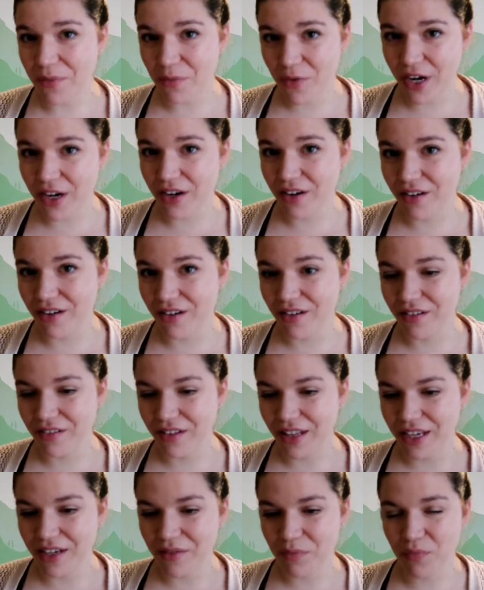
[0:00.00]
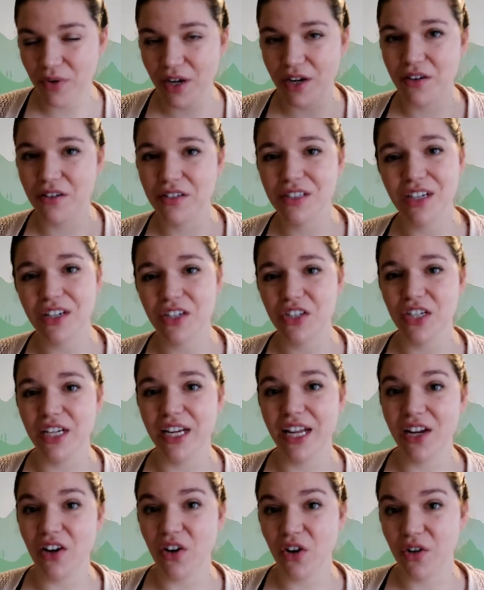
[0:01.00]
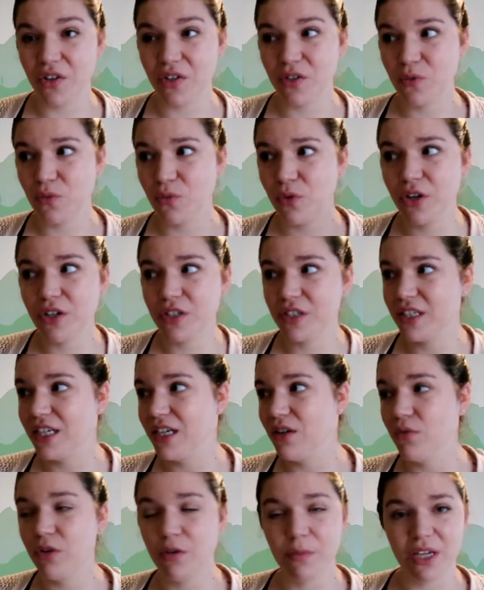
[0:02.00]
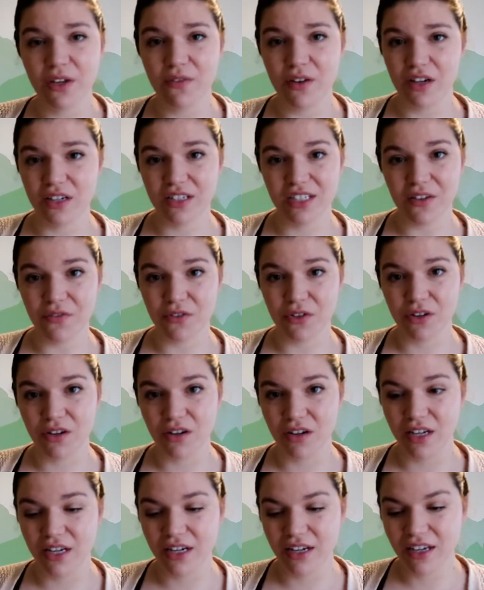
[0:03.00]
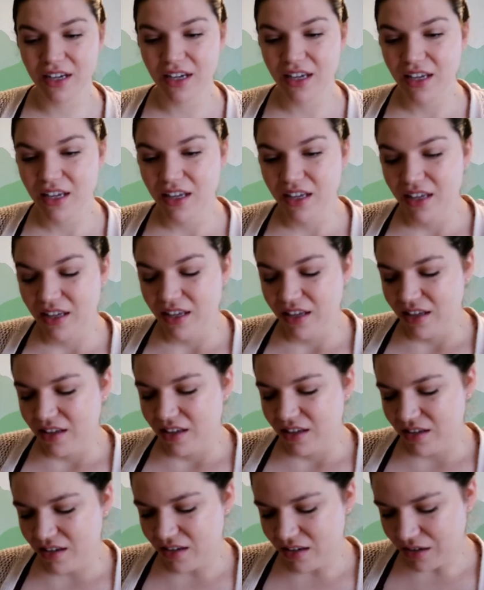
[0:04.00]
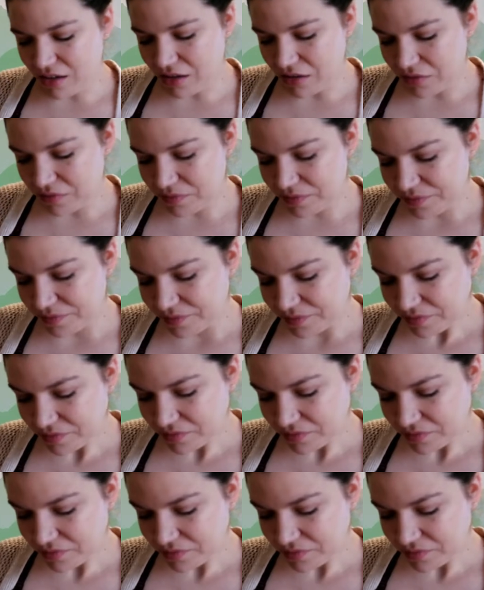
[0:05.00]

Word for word: and break her, like break her suction, it hurts worse than it would be if I just left her on. Um,